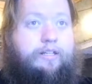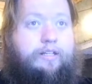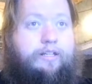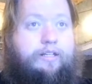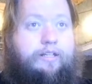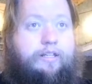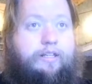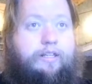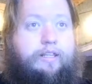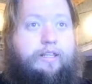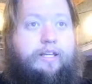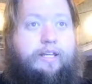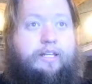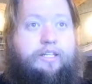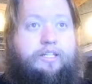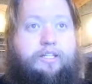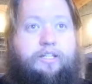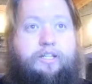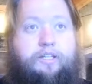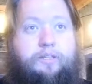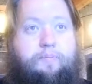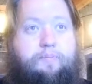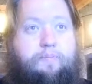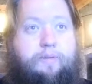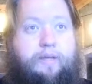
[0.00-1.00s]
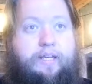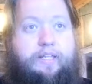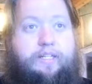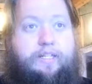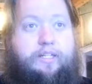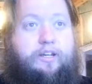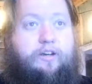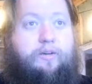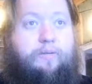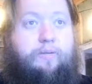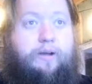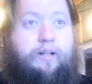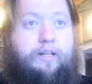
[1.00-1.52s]
That's just basic
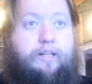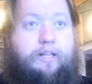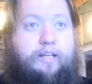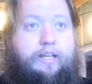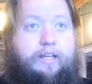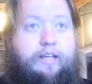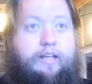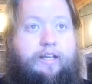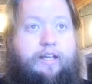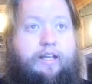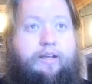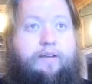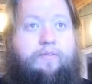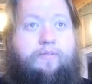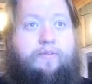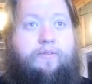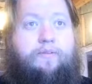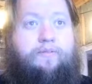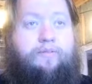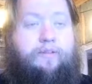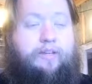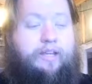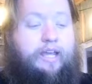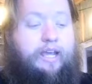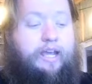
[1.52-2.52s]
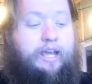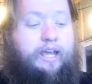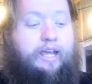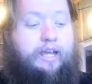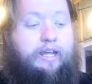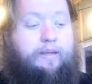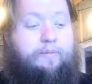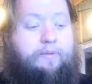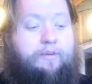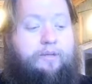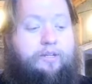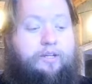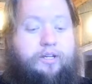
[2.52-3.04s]
quality. It won't
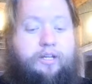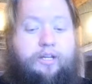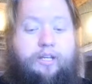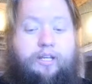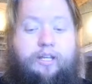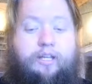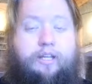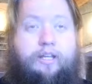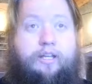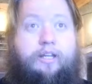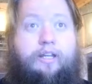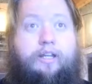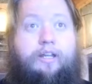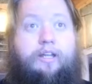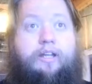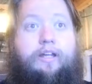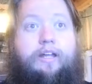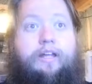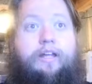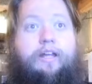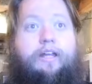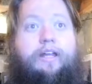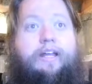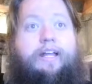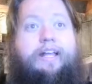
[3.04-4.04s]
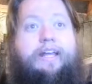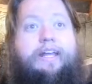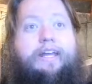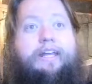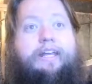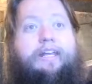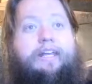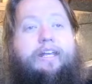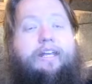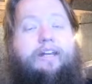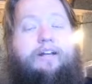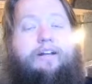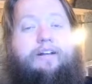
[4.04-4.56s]
catch
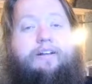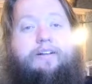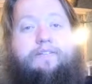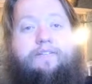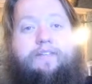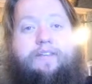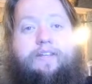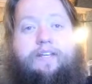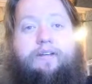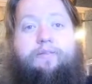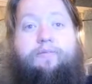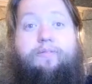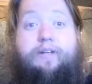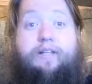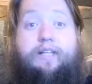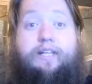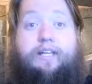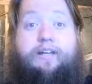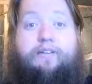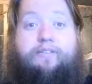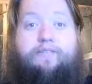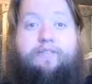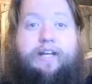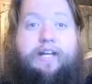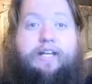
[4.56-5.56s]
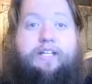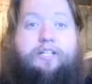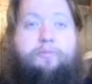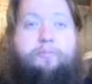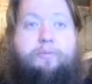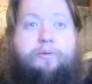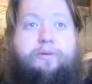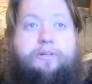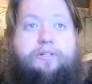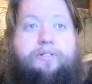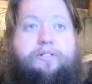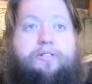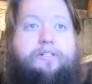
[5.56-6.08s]
any of the really advanced
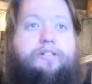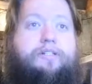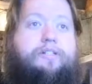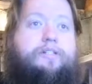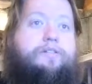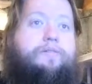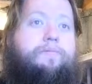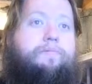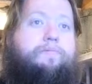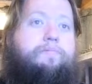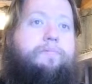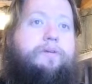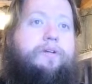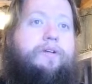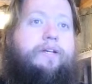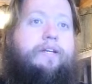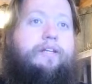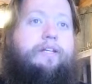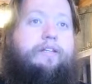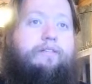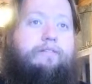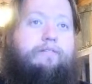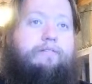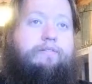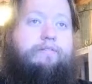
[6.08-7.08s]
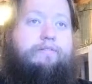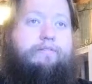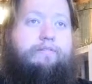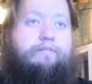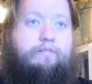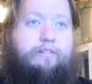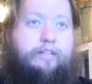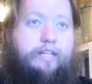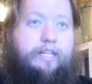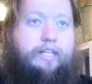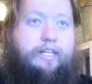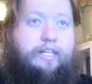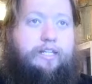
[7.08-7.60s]
poisons, but
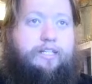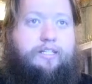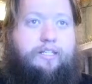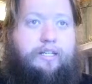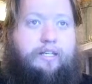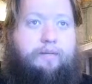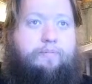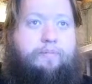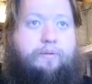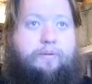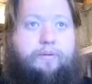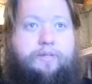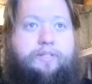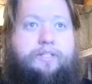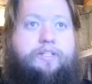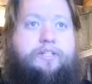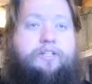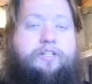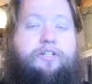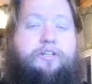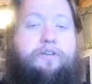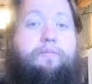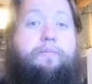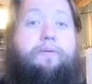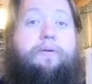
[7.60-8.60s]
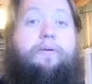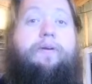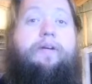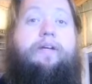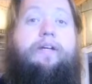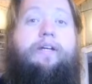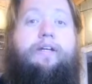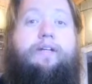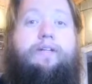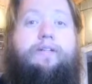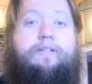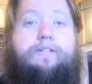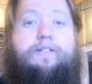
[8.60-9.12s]
it is a poison snooper,
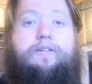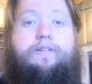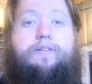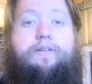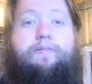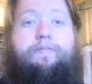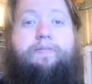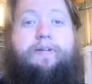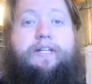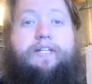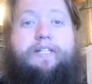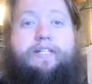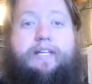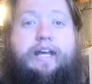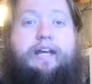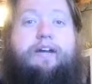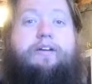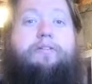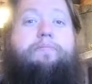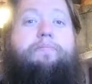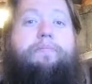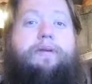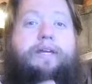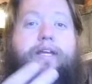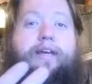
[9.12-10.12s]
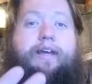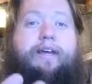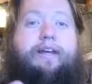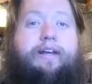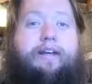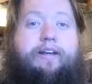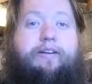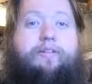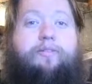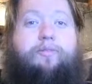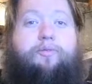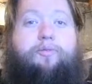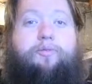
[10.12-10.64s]
so that when he's out being a
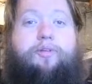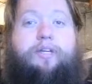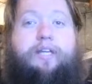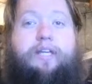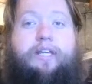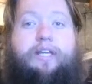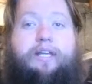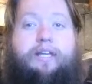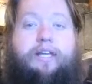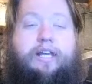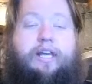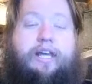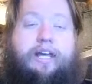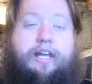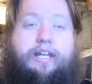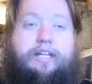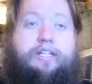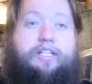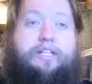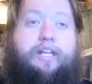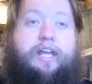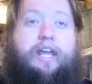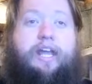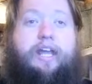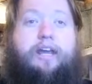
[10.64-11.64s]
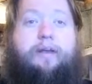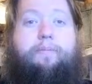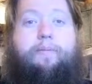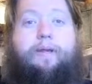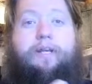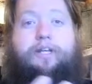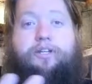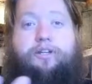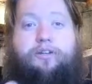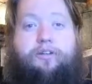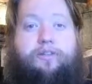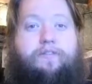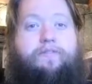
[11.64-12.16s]
herald, he can kind of scan, make
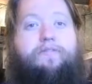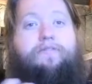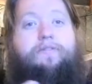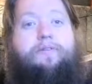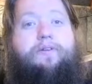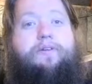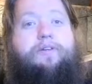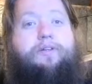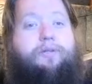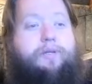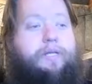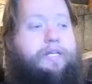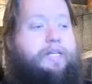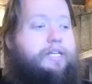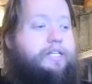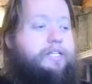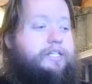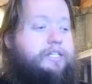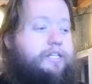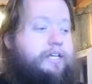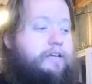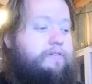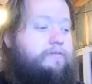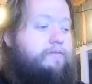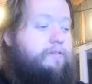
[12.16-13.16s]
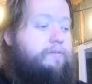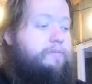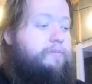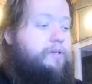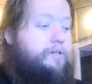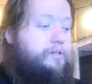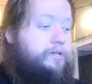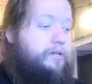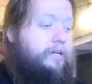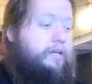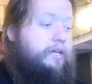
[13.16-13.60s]
sure the food and drink is safe for him to drink.